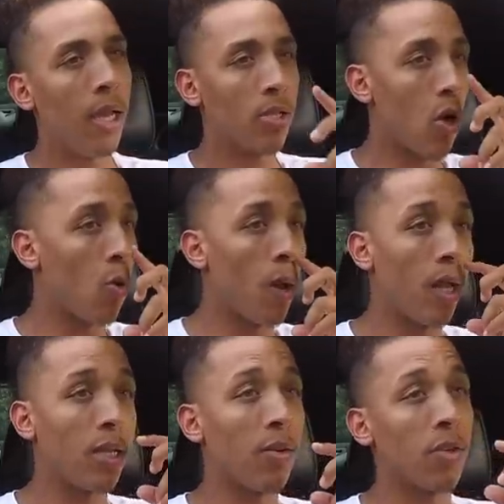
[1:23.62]
and it's all
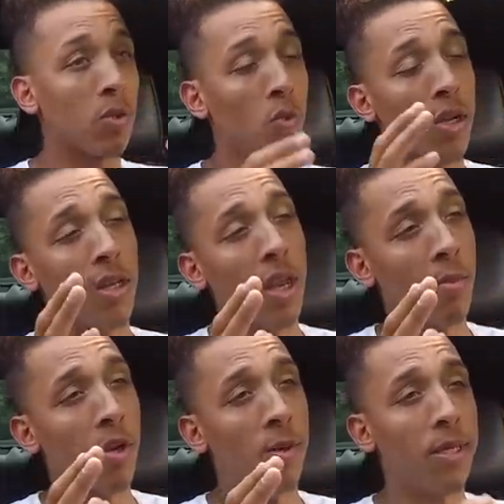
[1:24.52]
relative because one
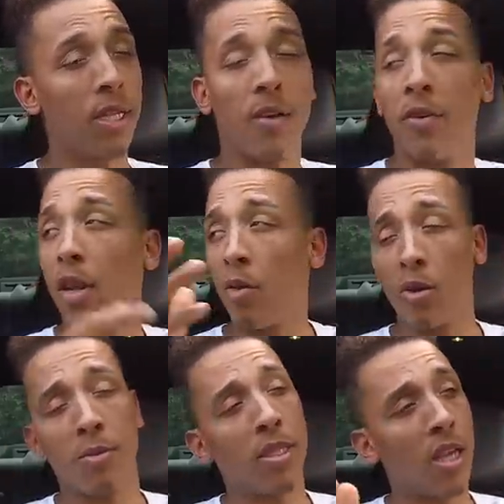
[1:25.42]
neighborhood could be tough, another
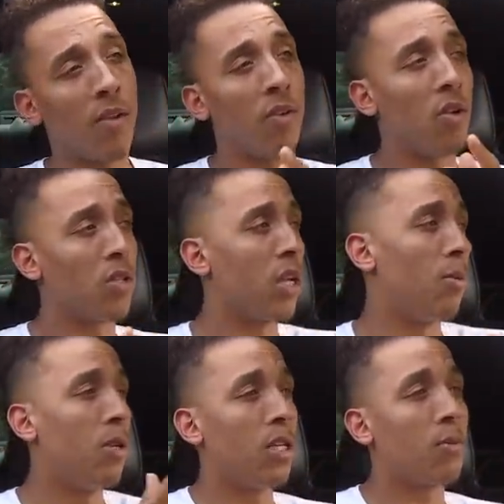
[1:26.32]
one could be tough. You know,
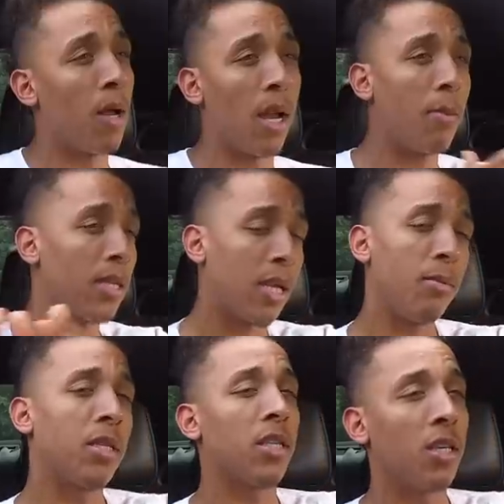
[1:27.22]
some hoods might not be the
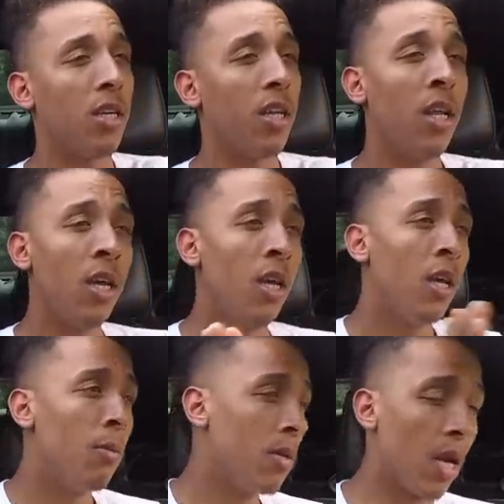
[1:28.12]
same as this hood.
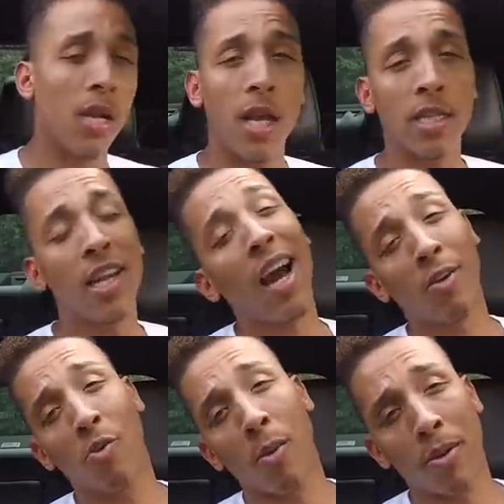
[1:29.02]
Nonetheless, I
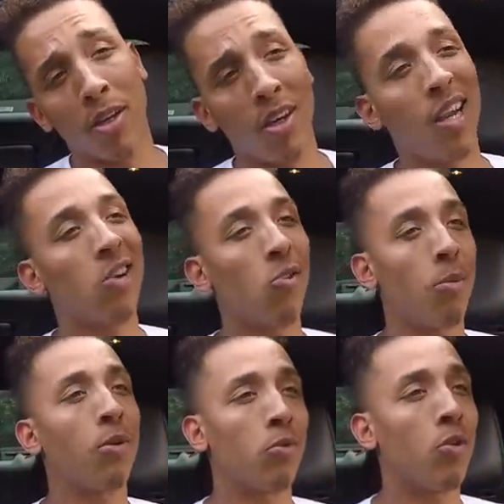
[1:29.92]
grew up in the hood, and I grew
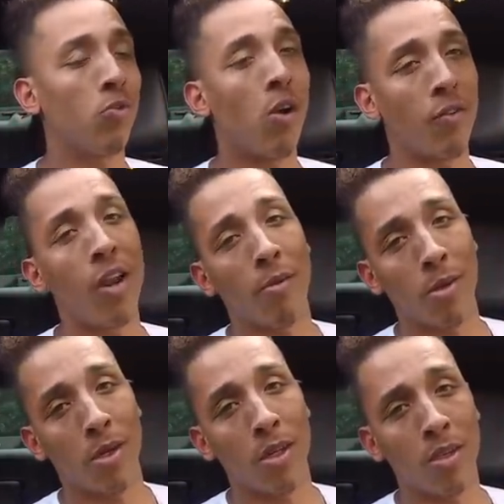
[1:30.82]
up in a real rough
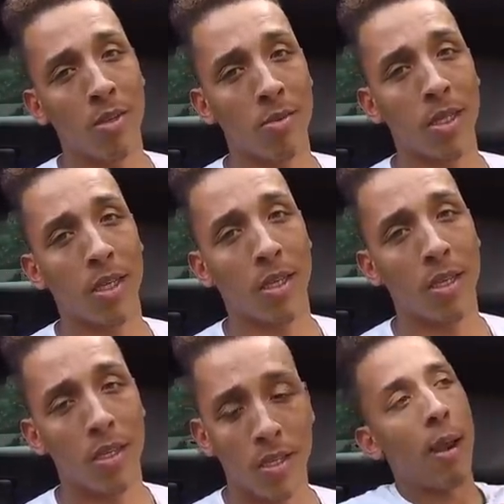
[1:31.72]
neighborhood. You know what I'm saying?
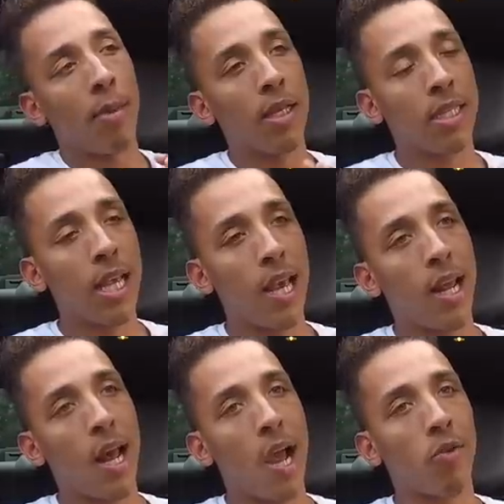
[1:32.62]
That being
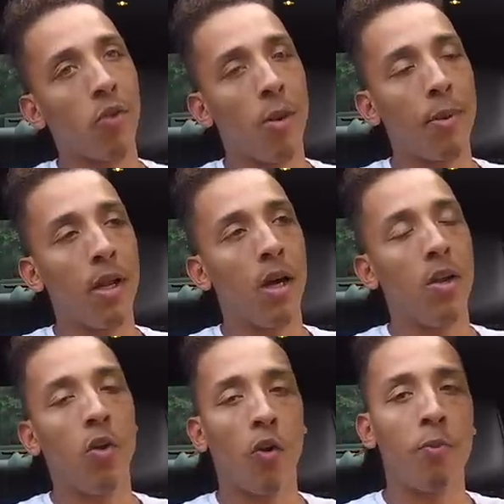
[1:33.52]
said, I grew up in
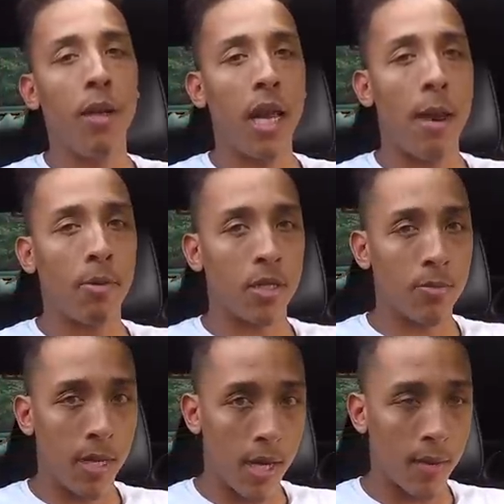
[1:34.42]
uh, North
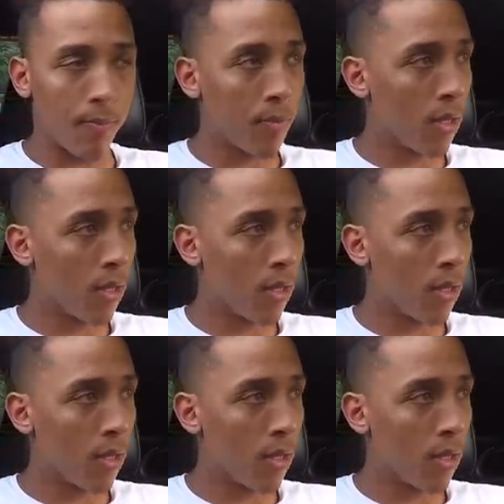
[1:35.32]
Minneapolis, man,